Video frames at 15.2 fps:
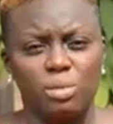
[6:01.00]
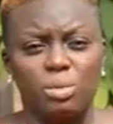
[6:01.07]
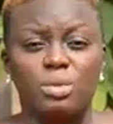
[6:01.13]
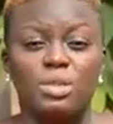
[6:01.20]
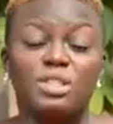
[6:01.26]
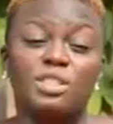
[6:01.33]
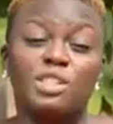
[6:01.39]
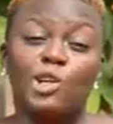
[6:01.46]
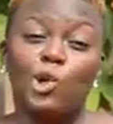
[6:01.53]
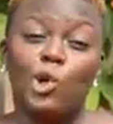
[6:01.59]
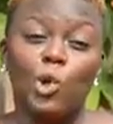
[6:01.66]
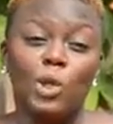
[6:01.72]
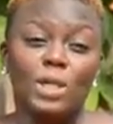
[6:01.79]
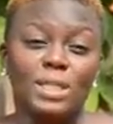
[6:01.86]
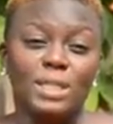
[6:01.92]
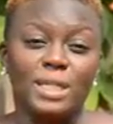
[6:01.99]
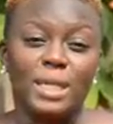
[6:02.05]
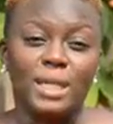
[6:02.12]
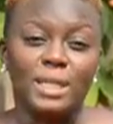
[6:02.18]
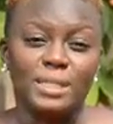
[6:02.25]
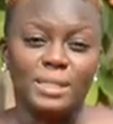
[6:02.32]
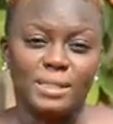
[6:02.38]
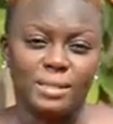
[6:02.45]
we're still on the
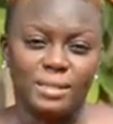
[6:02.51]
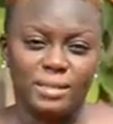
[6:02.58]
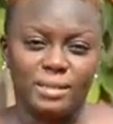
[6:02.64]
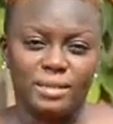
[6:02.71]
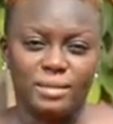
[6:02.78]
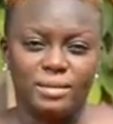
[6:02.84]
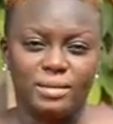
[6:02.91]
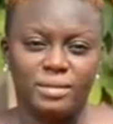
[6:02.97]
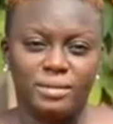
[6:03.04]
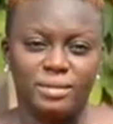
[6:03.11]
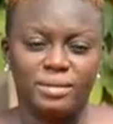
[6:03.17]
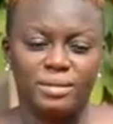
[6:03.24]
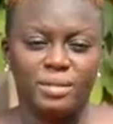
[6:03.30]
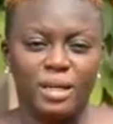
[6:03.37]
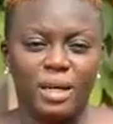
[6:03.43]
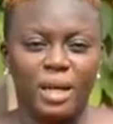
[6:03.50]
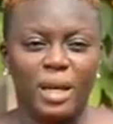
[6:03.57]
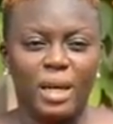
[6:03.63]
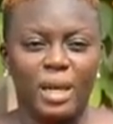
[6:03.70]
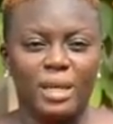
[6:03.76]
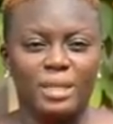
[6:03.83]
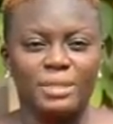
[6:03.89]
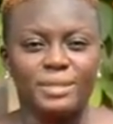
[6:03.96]
case
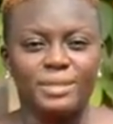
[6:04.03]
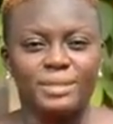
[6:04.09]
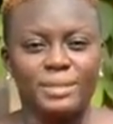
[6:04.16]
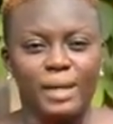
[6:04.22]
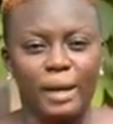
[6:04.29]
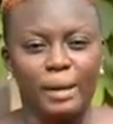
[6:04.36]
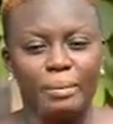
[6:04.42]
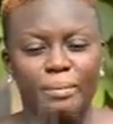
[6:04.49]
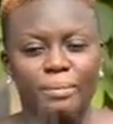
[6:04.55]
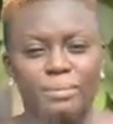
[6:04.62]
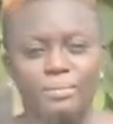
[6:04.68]
at this time.